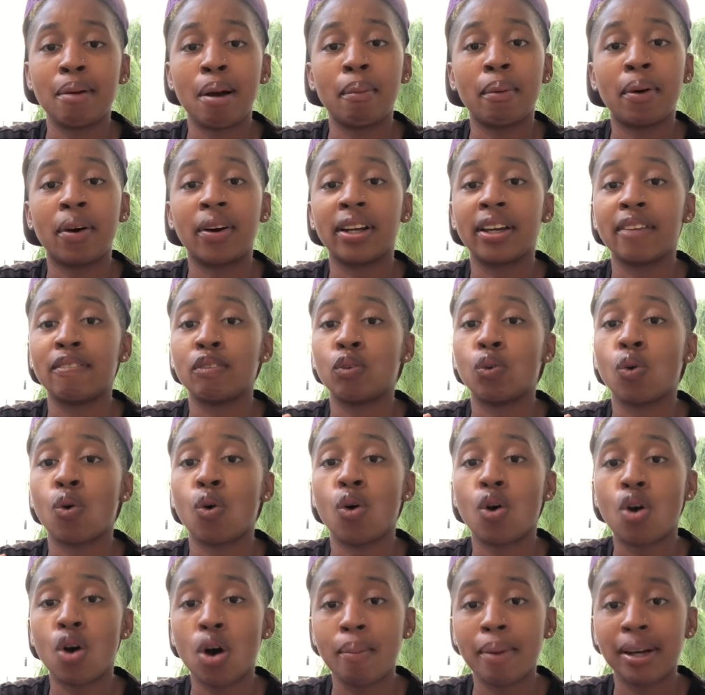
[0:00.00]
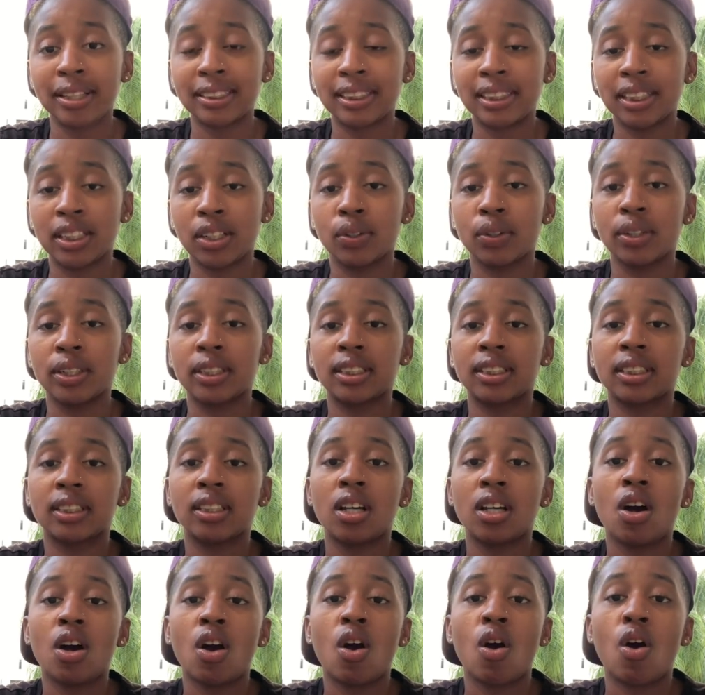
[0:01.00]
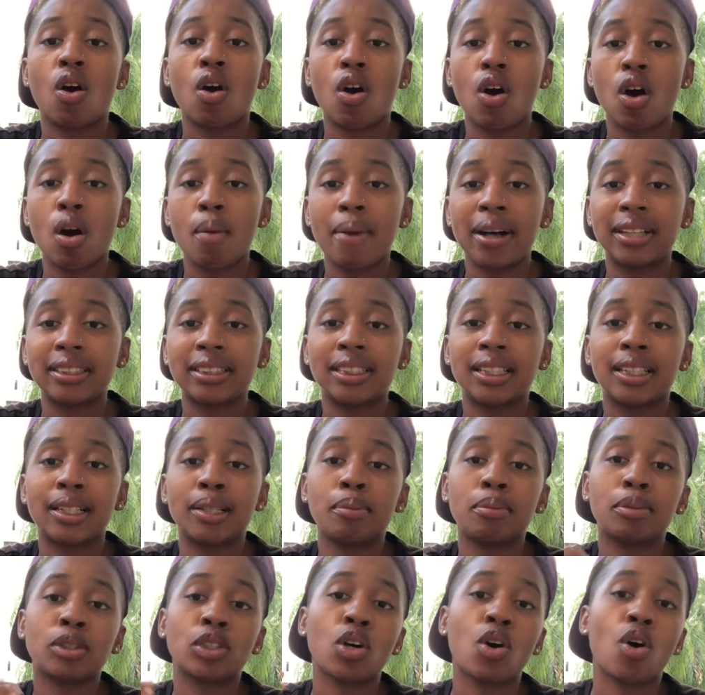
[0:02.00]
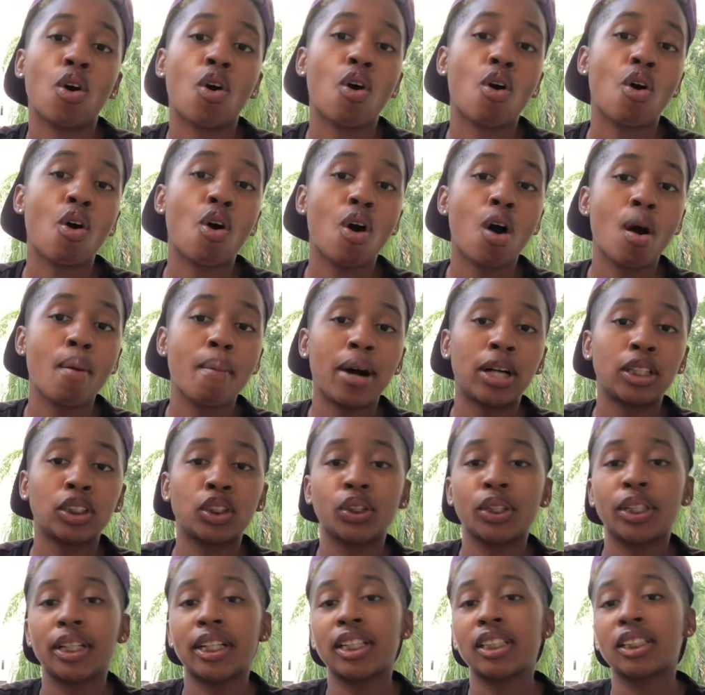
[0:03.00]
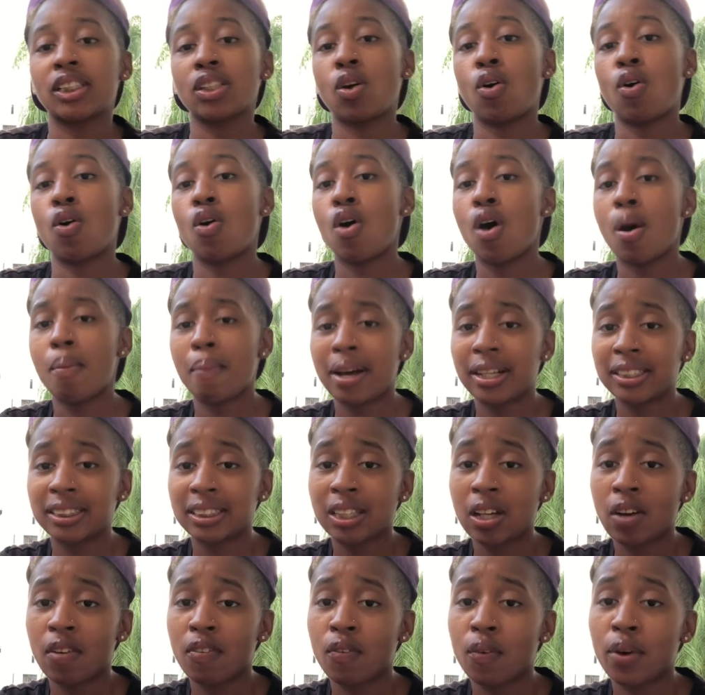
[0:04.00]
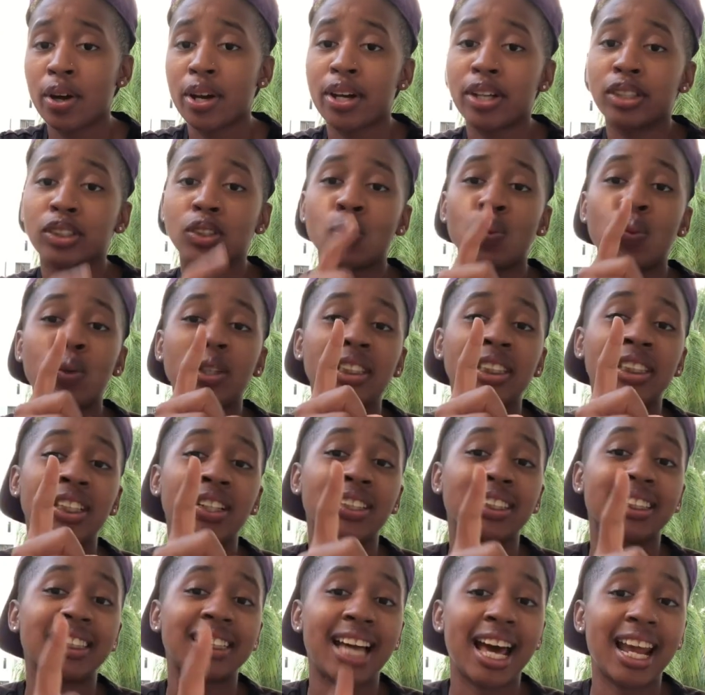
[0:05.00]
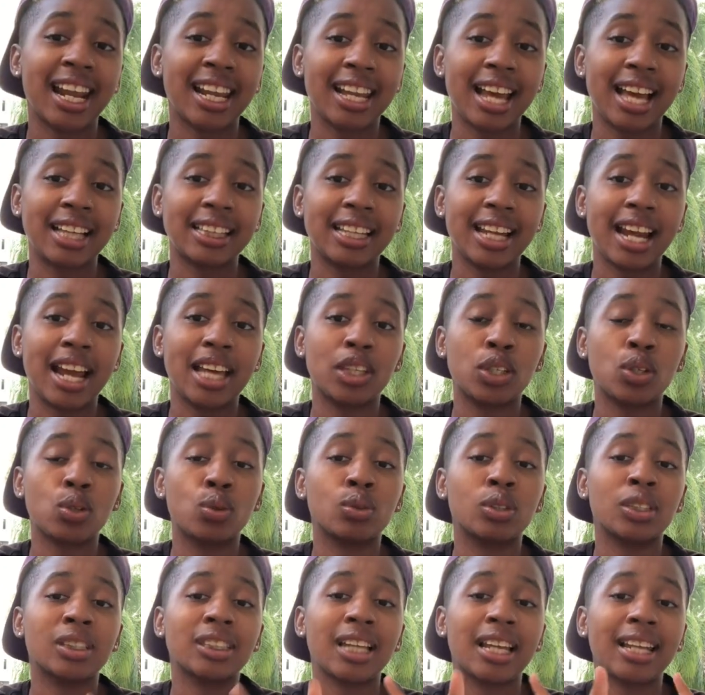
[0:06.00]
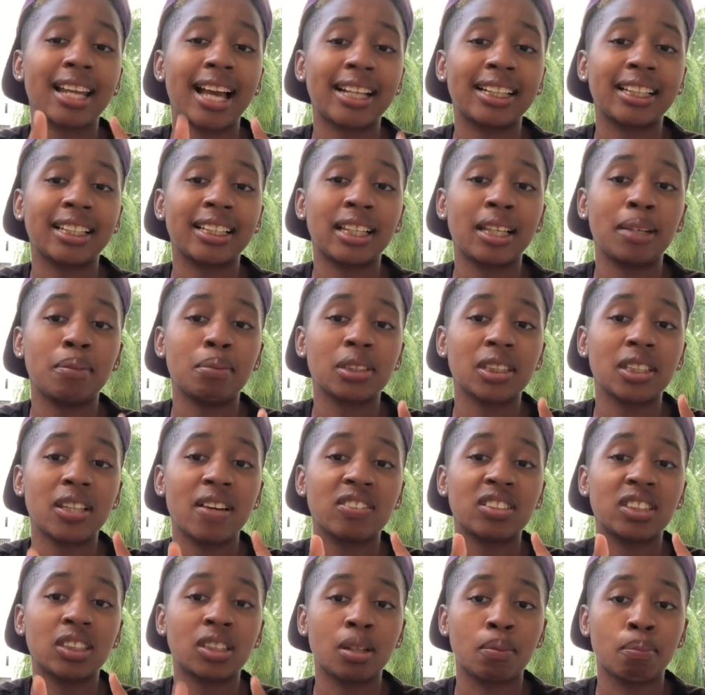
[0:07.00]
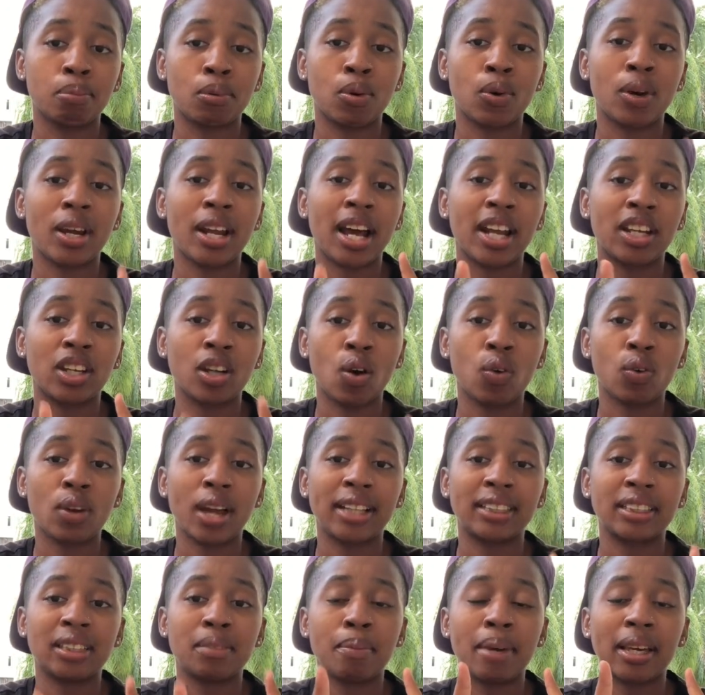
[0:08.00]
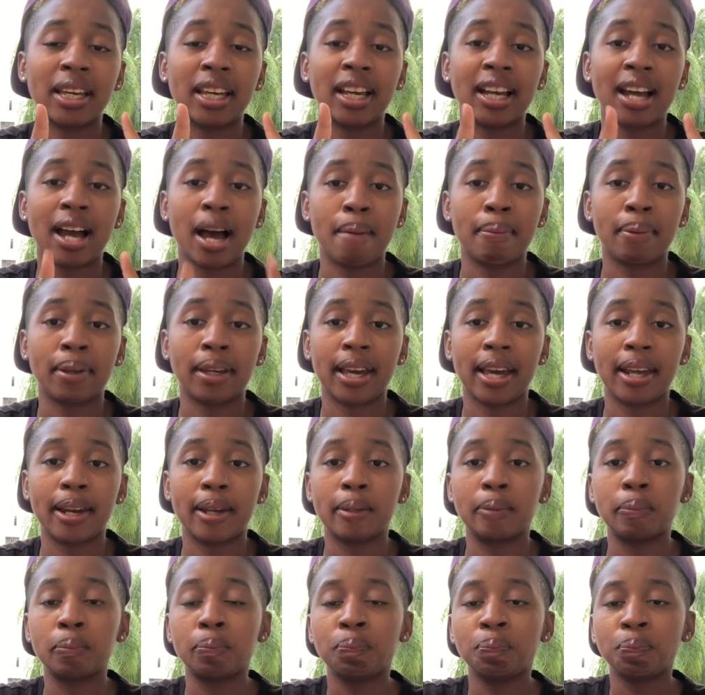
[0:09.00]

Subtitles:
I'm going to give you all my secrets, all my tips, all my tricks, all my softwares, which there's not a lot that I use because I like to keep stuff simple and I don't like to make it complicated.